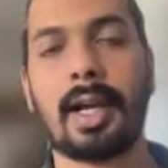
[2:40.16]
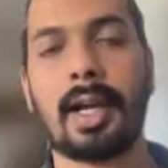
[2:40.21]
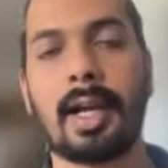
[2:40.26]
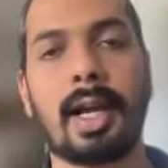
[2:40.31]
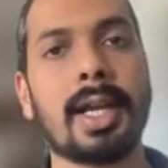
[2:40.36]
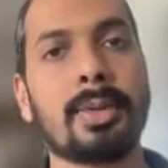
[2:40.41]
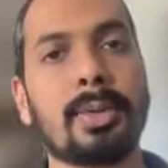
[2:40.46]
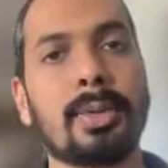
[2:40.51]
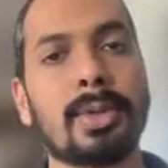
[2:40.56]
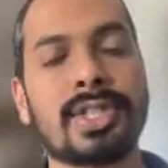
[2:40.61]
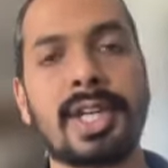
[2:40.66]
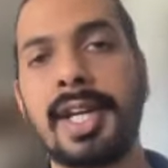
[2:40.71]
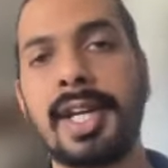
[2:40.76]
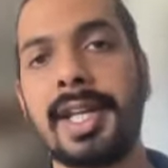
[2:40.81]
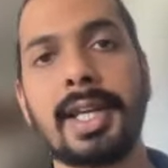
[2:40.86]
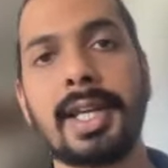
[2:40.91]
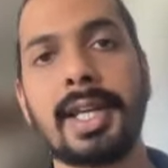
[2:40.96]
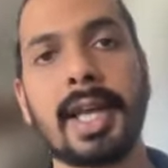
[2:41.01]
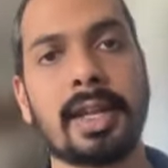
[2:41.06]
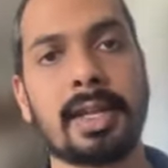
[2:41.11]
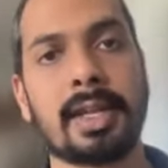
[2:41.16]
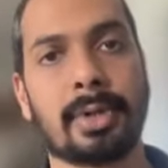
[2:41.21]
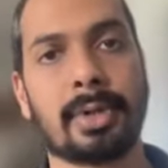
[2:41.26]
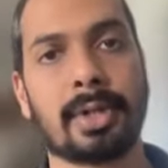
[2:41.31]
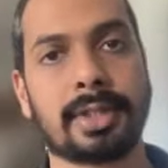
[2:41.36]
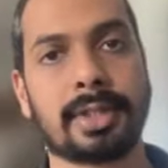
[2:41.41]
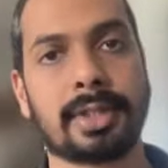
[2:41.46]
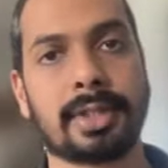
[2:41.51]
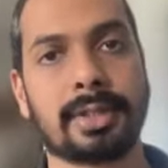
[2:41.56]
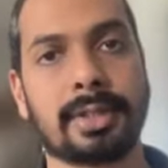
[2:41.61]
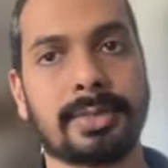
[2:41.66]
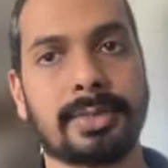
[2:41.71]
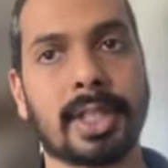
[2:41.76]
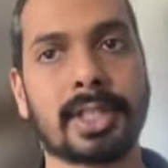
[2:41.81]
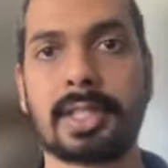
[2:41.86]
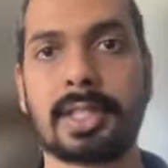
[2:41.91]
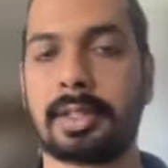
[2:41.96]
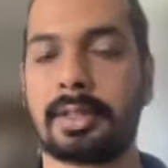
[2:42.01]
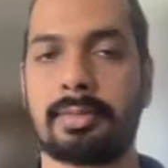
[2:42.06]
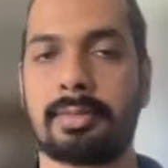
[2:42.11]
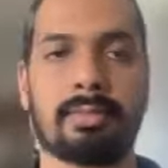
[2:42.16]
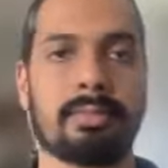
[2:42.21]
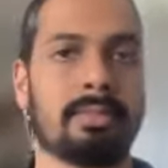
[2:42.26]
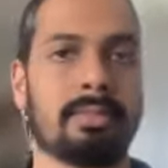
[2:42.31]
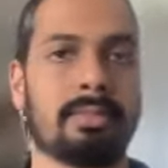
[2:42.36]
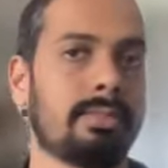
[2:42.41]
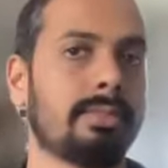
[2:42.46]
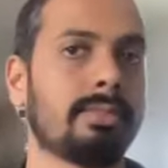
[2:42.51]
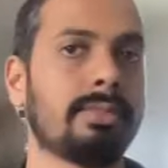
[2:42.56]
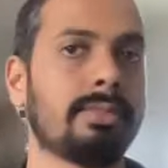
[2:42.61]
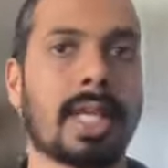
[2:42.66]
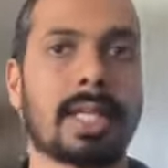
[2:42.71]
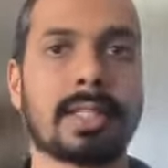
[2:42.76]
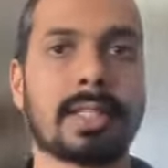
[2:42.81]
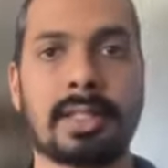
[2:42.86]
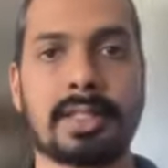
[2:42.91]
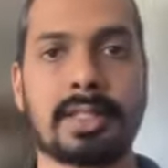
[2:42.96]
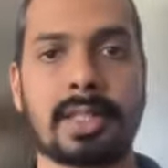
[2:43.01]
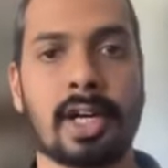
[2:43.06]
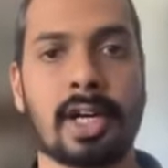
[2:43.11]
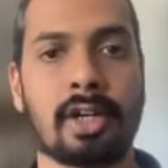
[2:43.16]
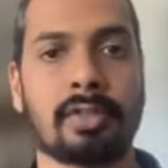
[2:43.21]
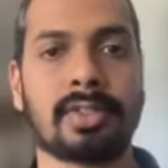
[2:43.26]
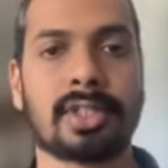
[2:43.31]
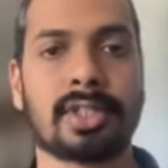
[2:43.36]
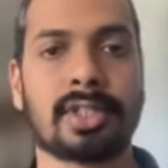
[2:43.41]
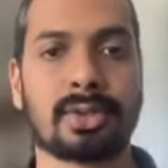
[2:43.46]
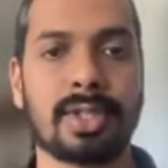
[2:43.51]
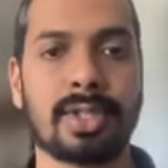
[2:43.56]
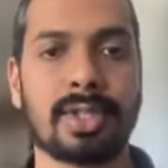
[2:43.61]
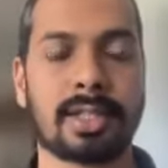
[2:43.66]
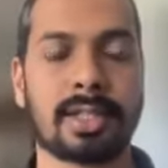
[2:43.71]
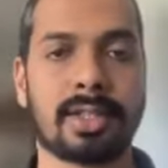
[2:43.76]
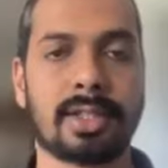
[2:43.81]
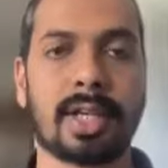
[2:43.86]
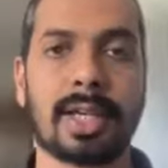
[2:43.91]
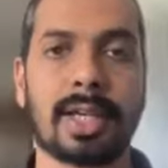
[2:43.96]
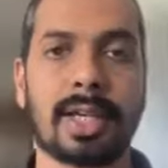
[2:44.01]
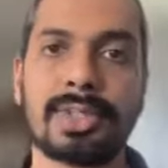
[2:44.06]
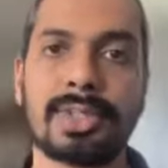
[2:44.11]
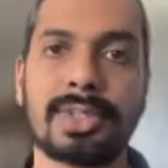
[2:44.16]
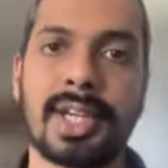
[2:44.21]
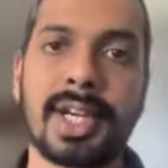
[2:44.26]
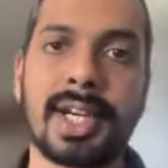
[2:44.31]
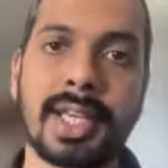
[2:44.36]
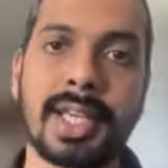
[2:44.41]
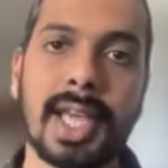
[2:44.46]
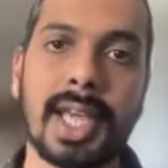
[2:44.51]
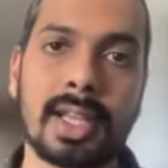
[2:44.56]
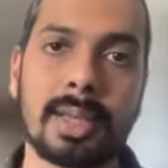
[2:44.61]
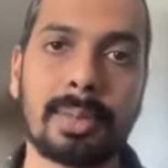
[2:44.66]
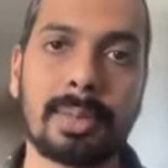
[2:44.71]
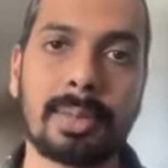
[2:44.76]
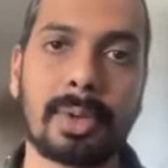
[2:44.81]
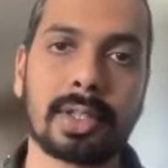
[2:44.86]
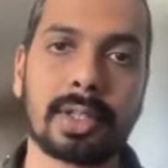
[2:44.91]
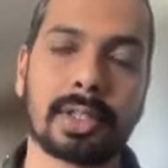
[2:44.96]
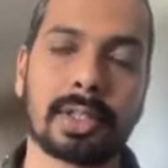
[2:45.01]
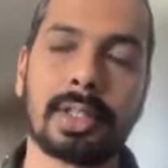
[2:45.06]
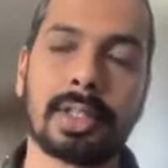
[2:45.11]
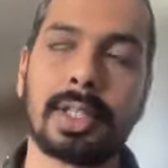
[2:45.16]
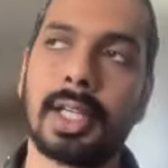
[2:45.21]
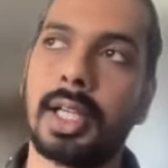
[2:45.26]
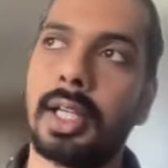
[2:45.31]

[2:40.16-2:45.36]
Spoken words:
I was reading Harry Potter. That's it. That's the start of the story. I was reading Harry Potter.